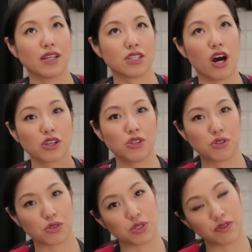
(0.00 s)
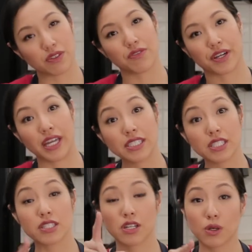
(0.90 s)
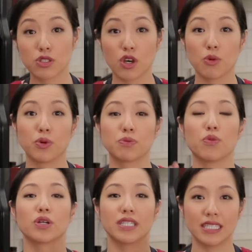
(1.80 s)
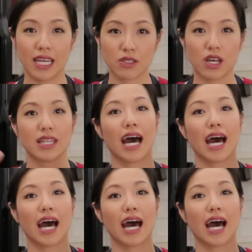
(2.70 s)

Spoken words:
talk you through different variations, and also I'll put more details on